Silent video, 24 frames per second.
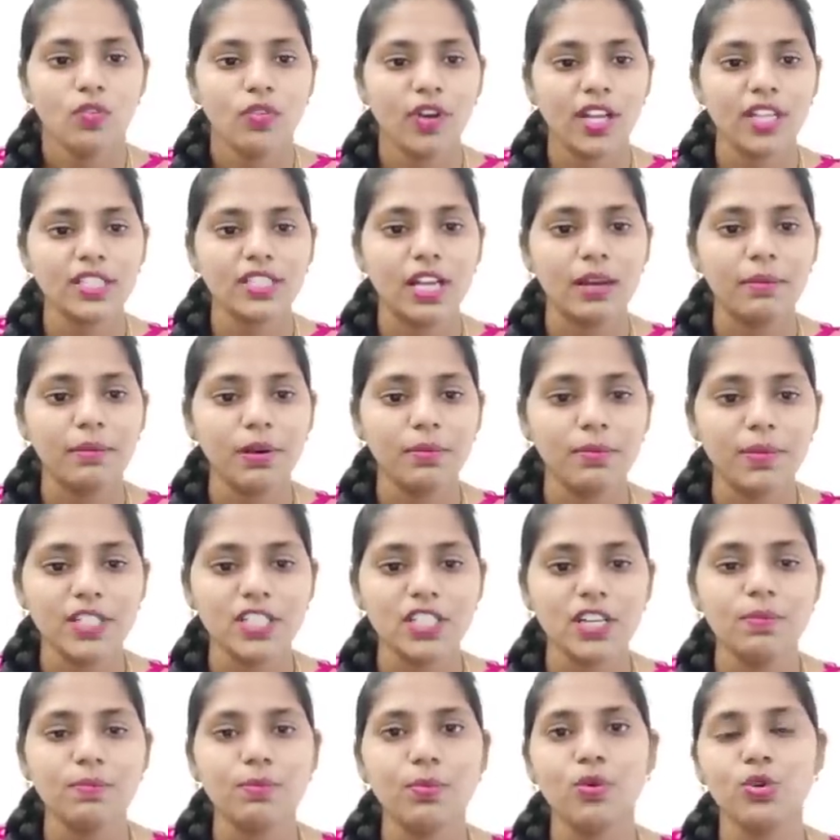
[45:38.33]
For example,
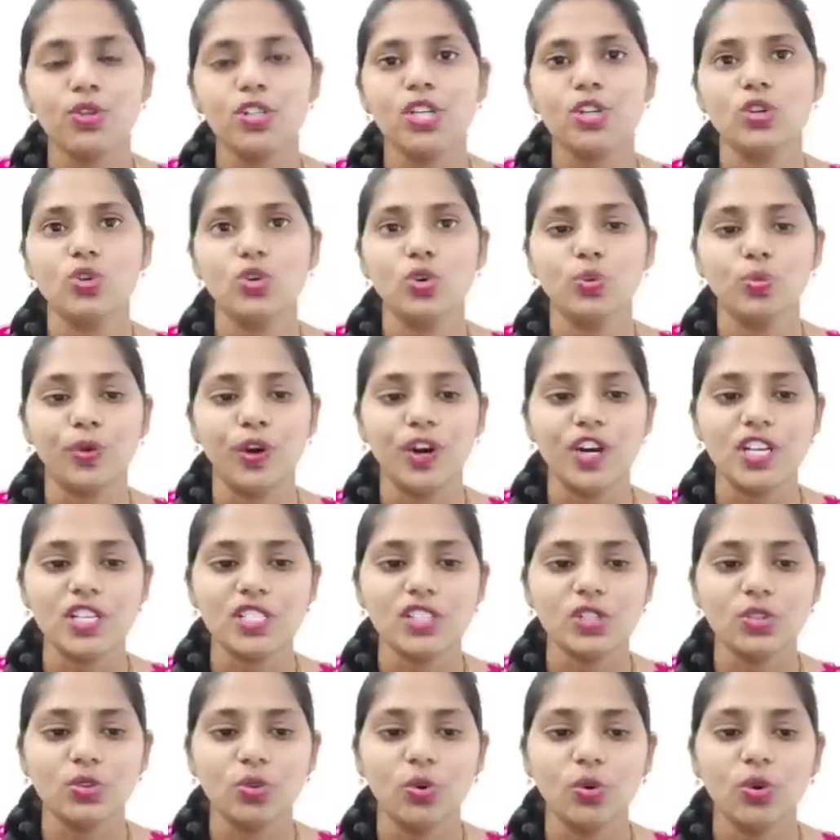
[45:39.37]
Mission Poshan
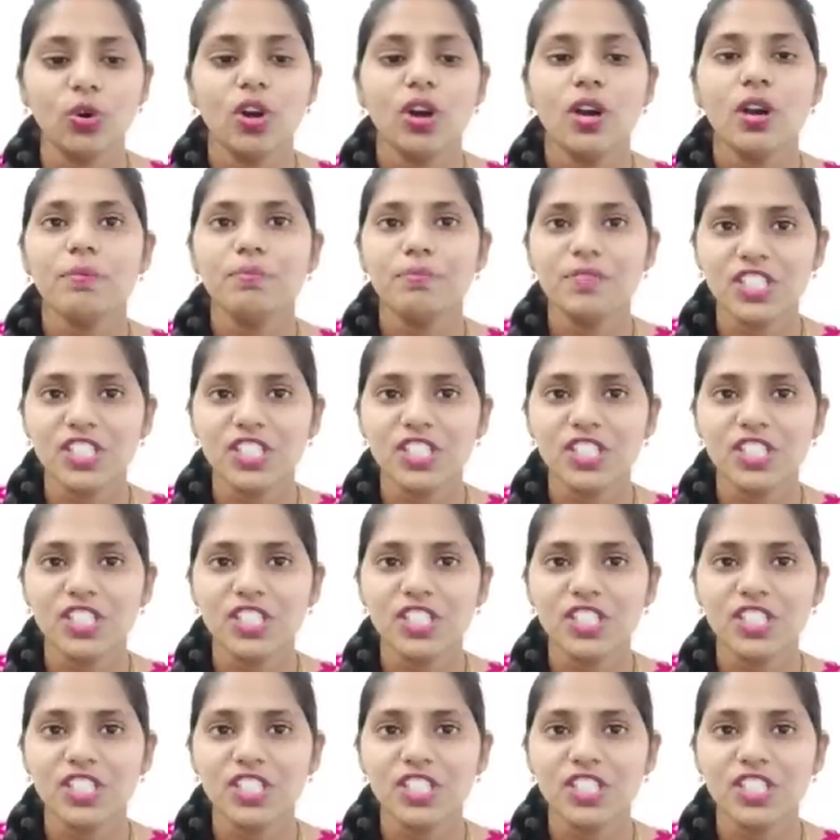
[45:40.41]
2.0,